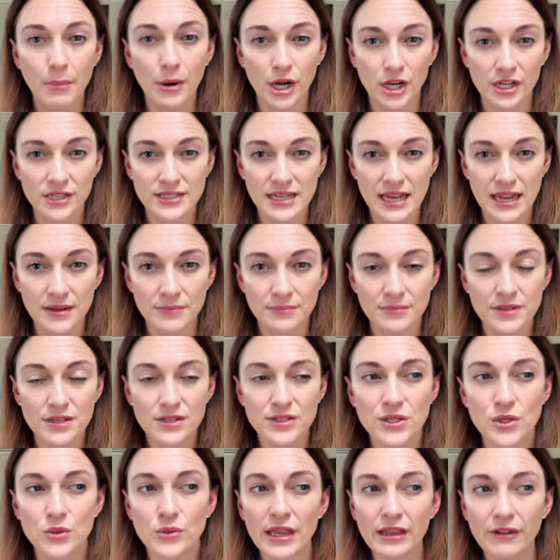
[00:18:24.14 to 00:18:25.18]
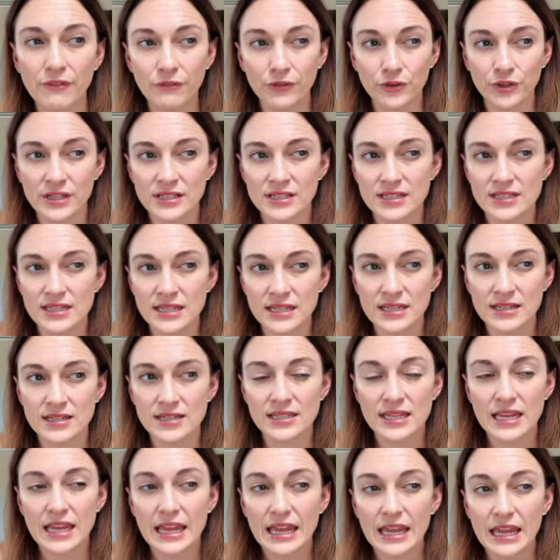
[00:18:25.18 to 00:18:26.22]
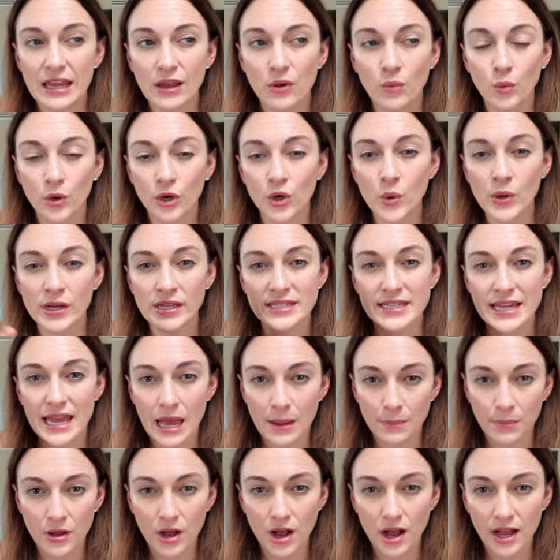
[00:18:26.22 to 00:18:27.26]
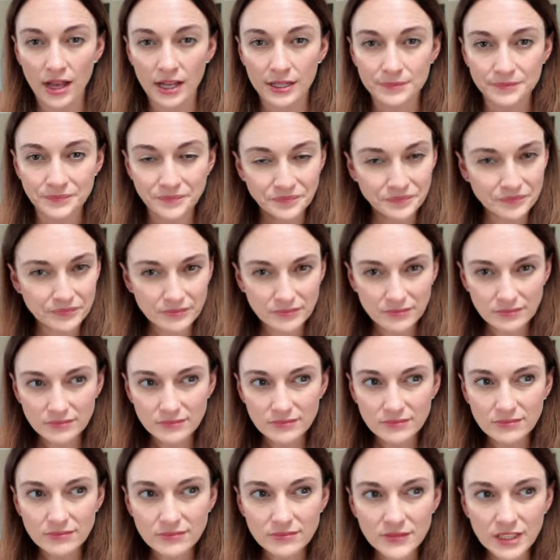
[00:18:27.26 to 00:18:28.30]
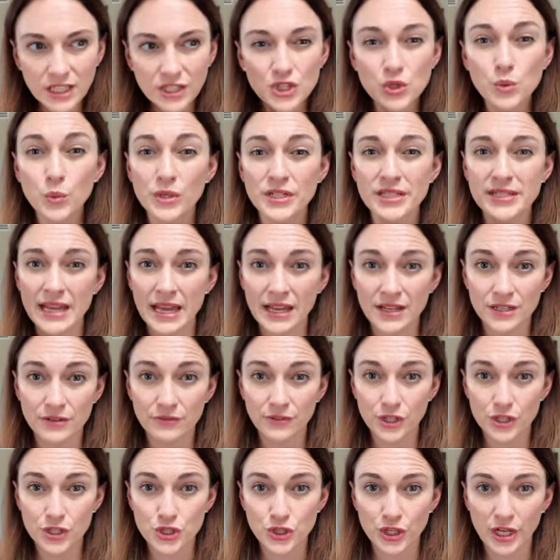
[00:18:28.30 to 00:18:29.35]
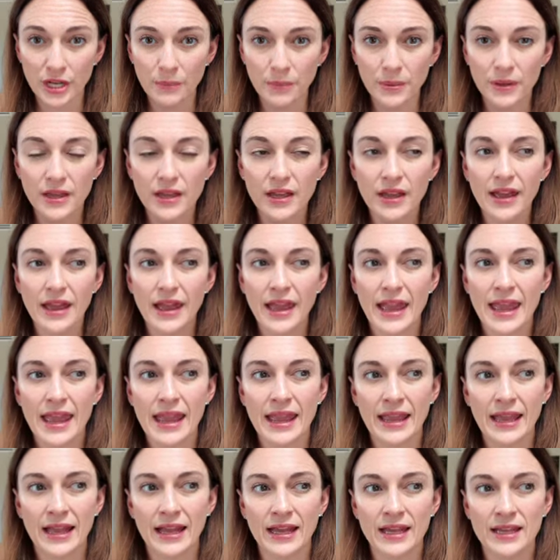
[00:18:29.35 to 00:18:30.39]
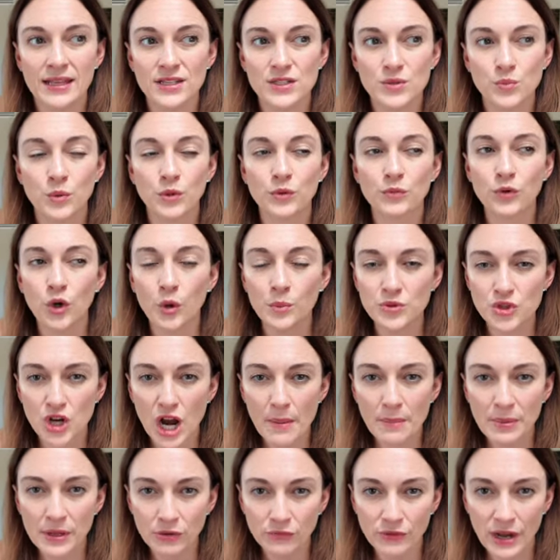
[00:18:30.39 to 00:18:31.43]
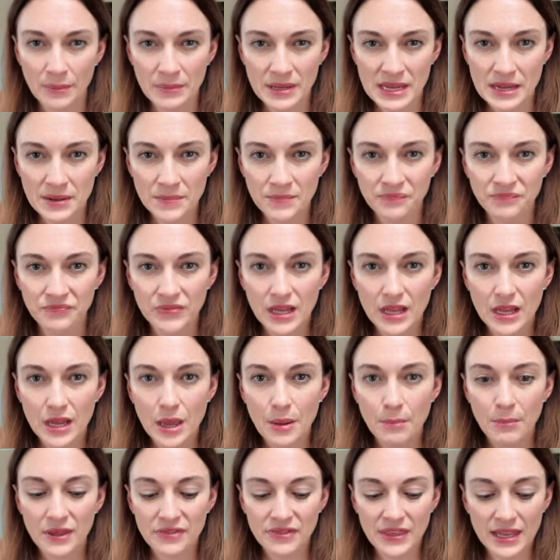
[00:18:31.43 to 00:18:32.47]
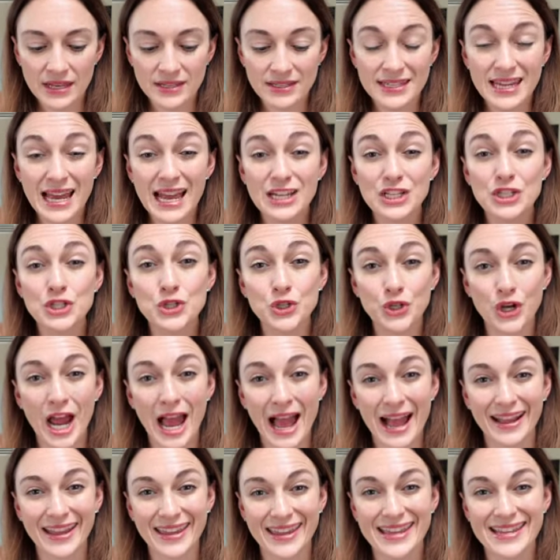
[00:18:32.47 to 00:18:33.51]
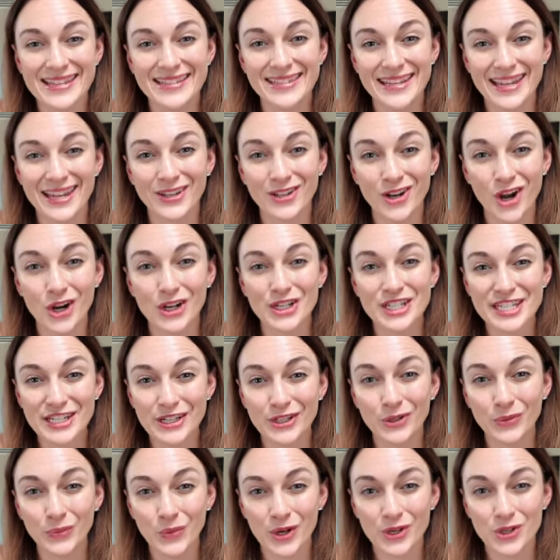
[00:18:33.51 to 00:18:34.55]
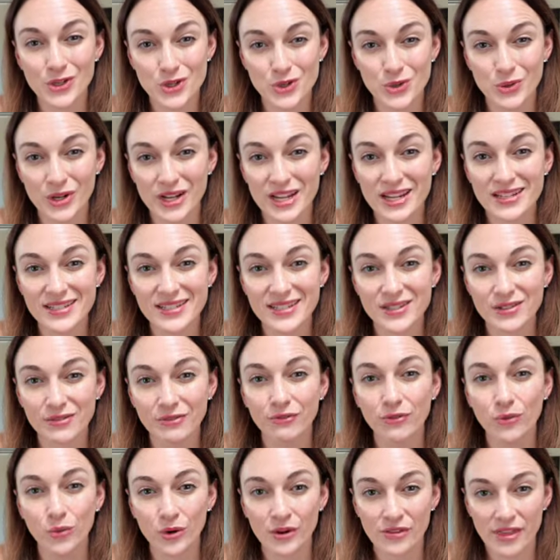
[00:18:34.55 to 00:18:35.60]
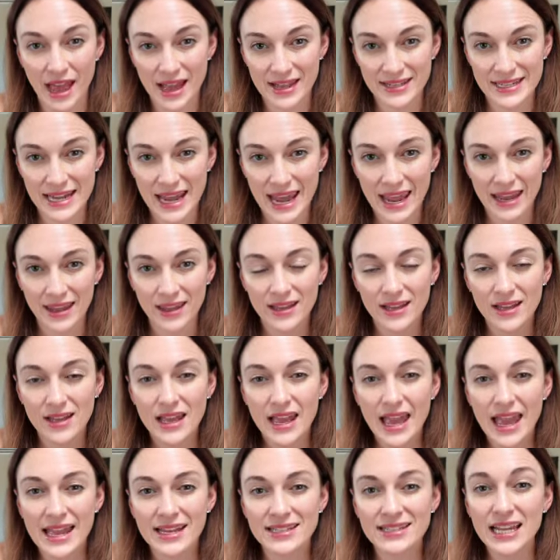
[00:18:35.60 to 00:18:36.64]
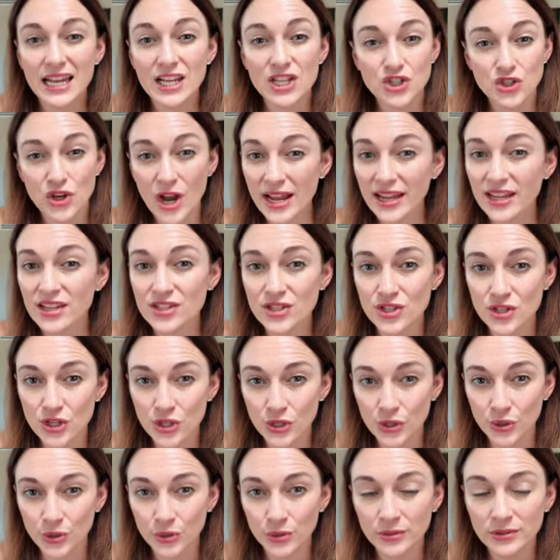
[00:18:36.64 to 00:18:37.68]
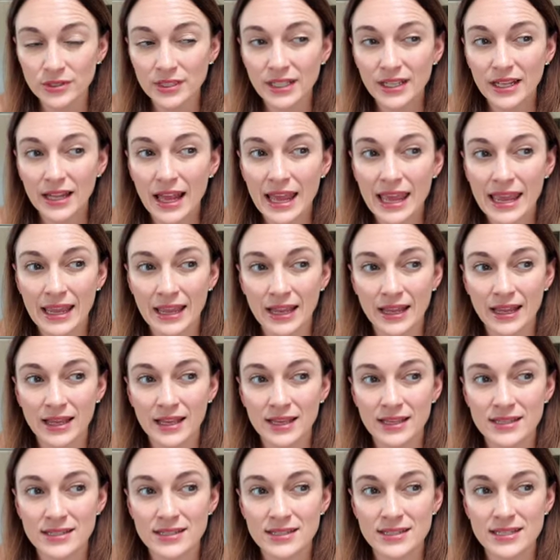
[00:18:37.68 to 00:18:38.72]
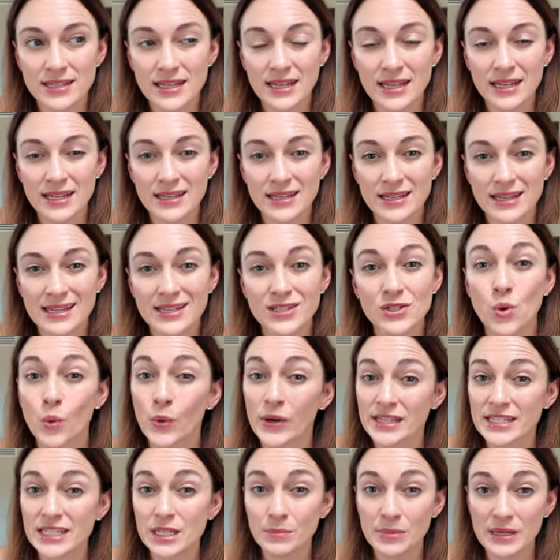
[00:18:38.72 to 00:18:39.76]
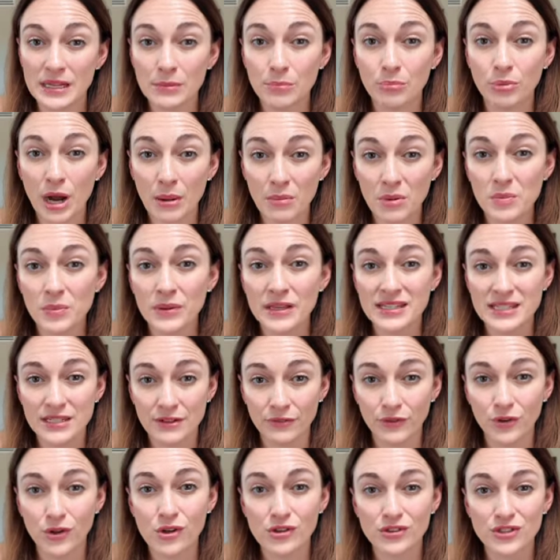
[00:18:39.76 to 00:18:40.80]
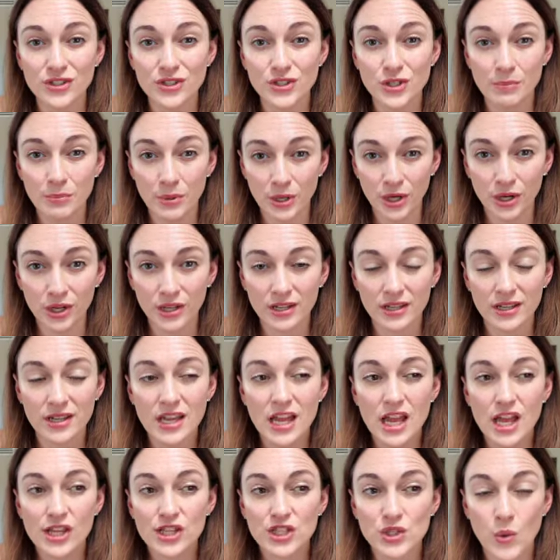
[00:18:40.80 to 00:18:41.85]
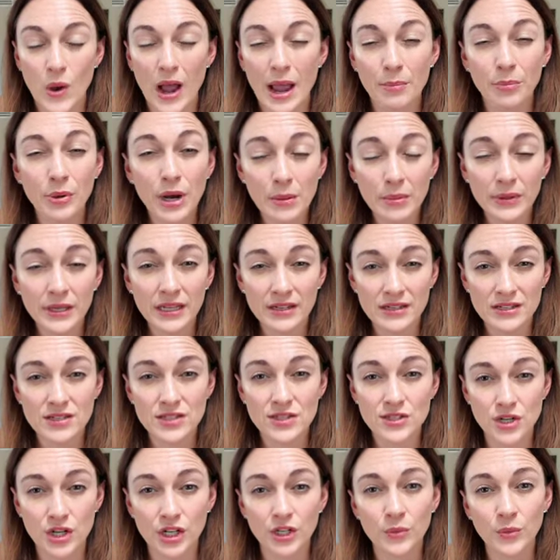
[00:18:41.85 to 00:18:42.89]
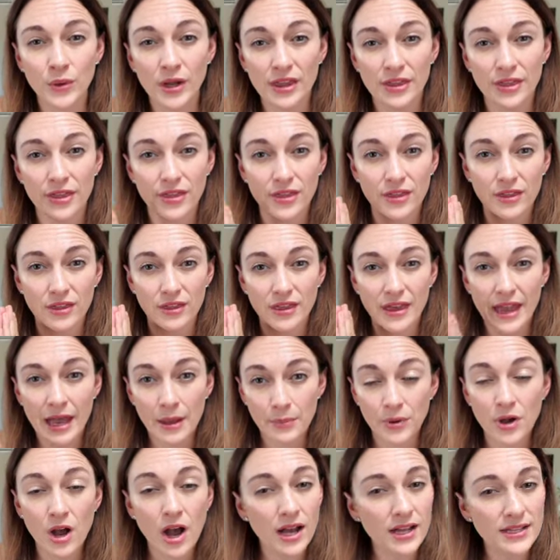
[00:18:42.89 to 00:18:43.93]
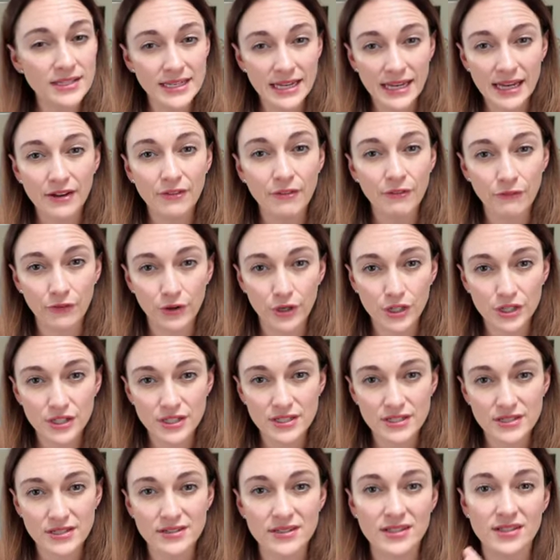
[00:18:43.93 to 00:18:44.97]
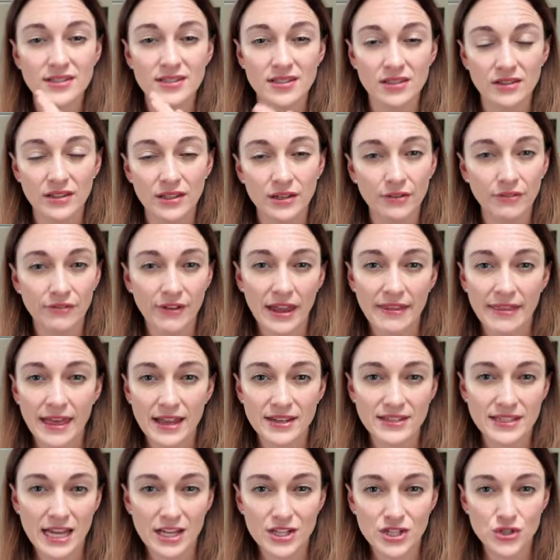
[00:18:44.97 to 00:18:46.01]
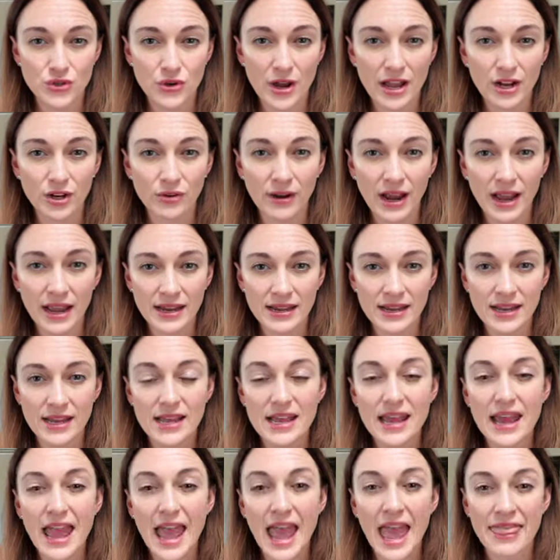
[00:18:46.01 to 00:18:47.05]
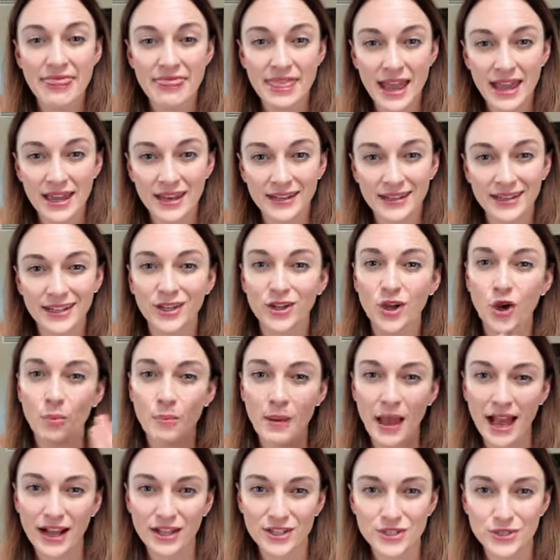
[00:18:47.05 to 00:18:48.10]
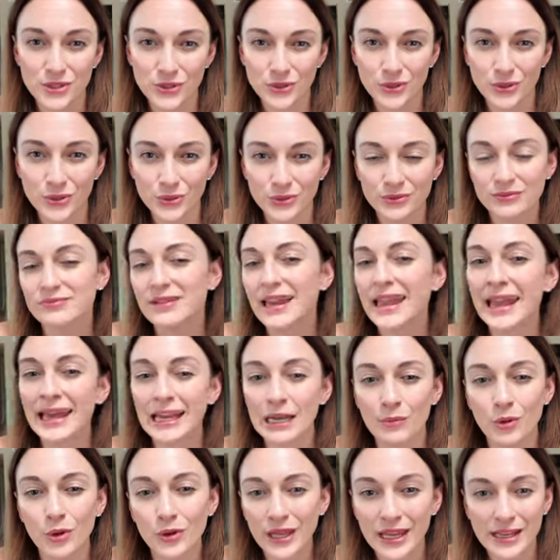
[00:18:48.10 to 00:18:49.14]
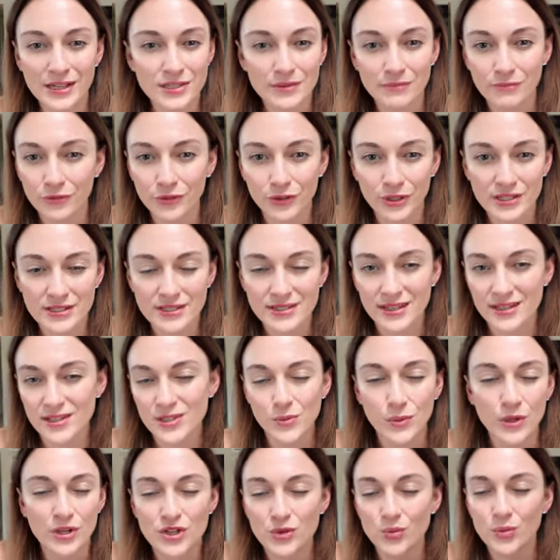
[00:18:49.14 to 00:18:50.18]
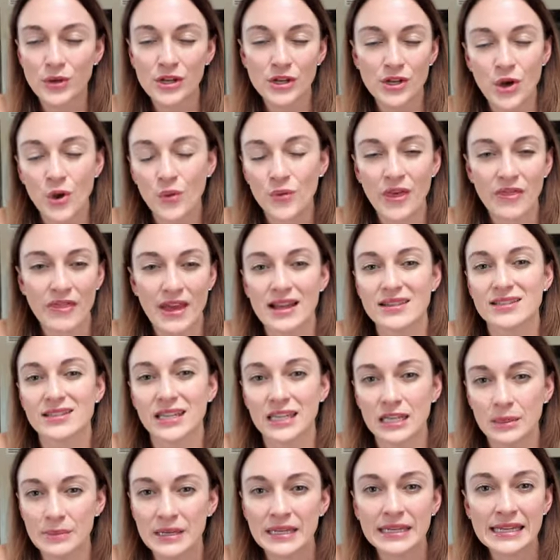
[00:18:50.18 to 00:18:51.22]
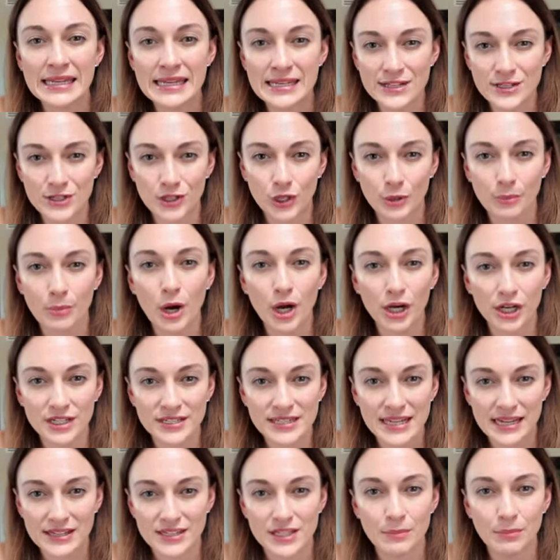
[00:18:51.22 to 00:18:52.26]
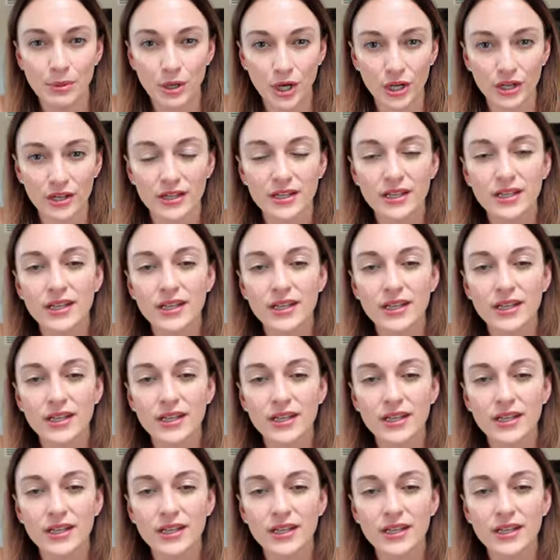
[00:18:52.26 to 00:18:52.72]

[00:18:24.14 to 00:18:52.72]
park day. So like, for instance, we're going to Epcot towards the end of our trip and we're rope dropping Remy, but then Test Track is in our Tier 1 choice for that day. And Test Track is new and it is going to be probably difficult to book. So I'm probably going to start with Epcot date first to solidify that Test Track ride, and then go back to Animal Kingdom, for instance, which we know that that's going to be an easier park day to book.